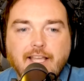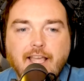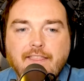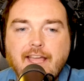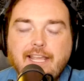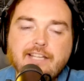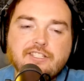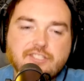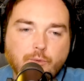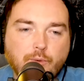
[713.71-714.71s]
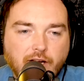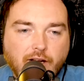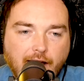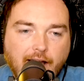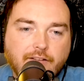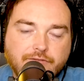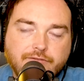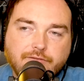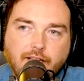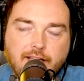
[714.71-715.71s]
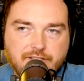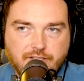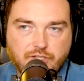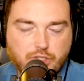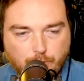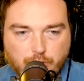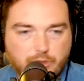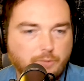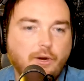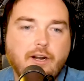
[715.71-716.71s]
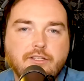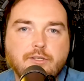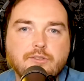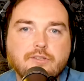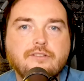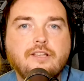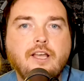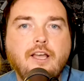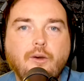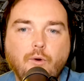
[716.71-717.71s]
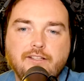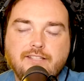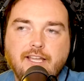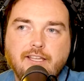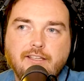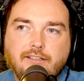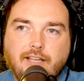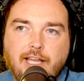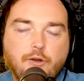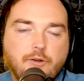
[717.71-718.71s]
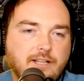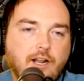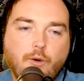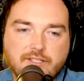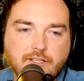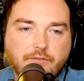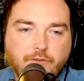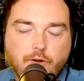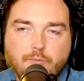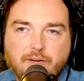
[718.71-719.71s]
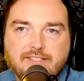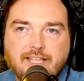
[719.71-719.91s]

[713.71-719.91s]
And that itch that we all have as consumers or product users, where it's like, I know it's not always on the phone, but it's